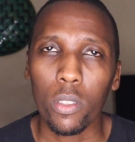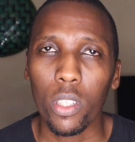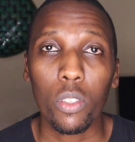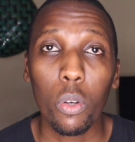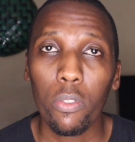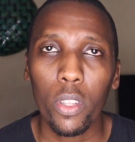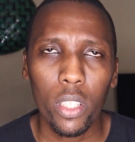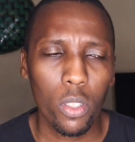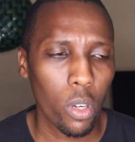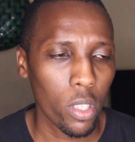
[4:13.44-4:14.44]
just go for
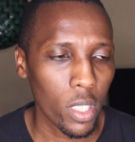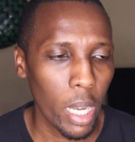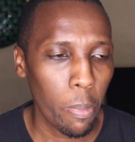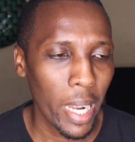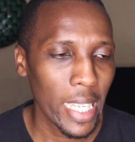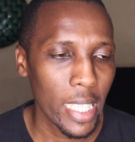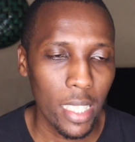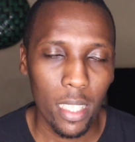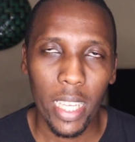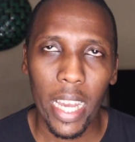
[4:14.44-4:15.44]
this course, Applied
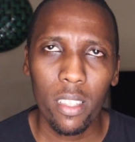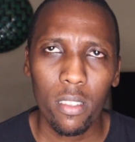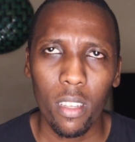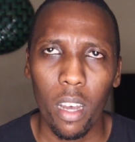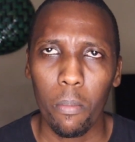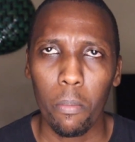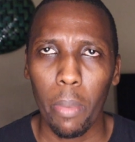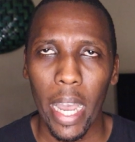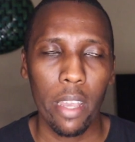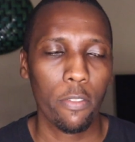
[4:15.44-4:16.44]
Data Science
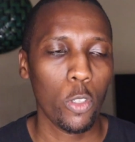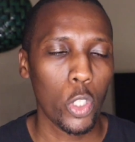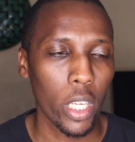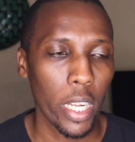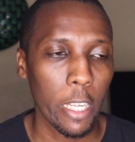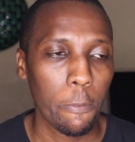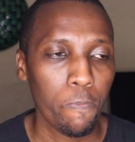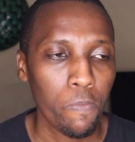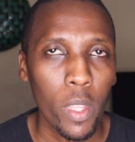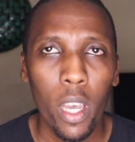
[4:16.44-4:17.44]
by FutureLearn.
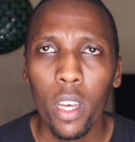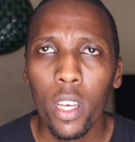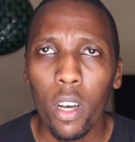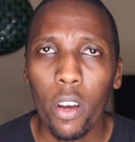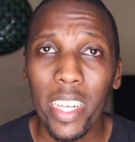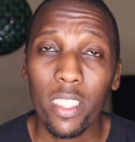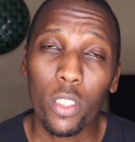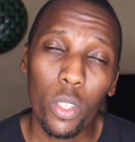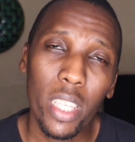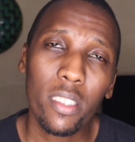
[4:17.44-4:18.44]
All right,
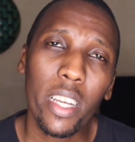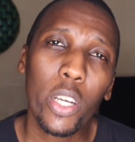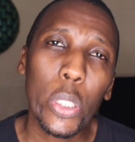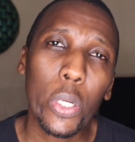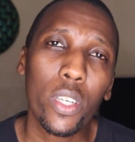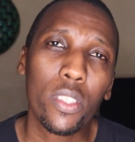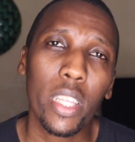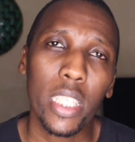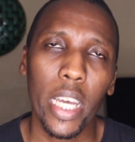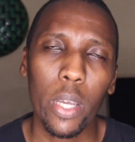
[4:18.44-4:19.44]
so the second course
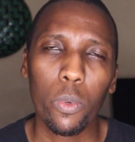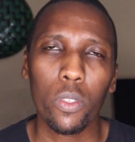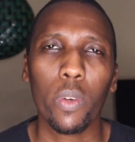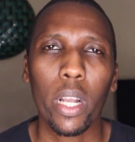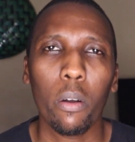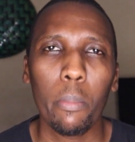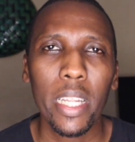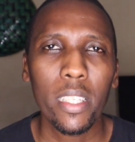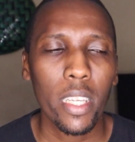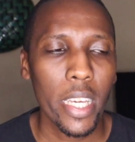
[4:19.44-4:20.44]
that I would
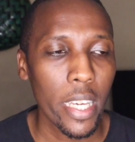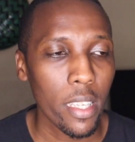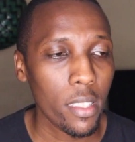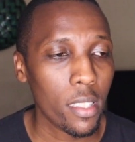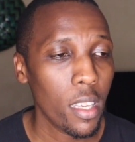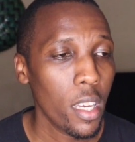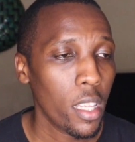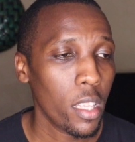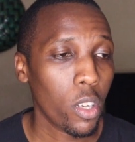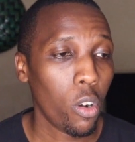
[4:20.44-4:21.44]
recommend is the